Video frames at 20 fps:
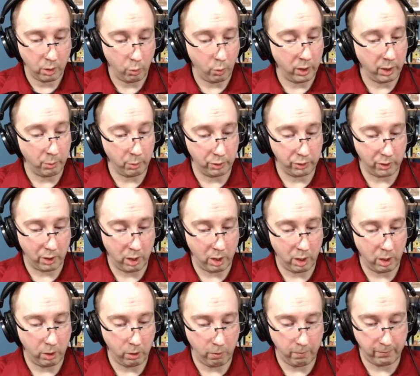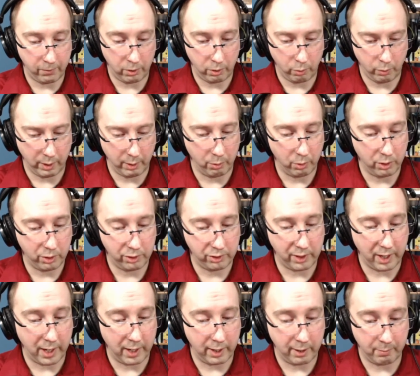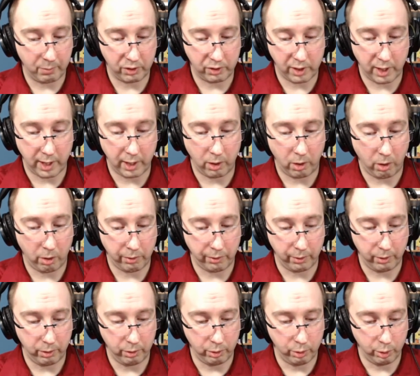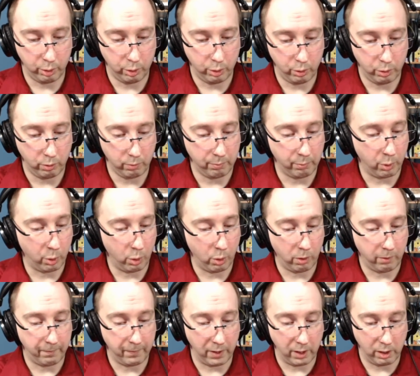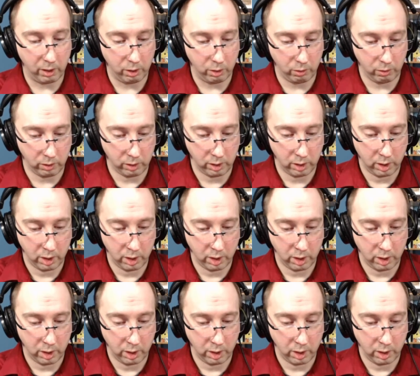When it was all over, we were standing beside Arthur, who, poor fellow,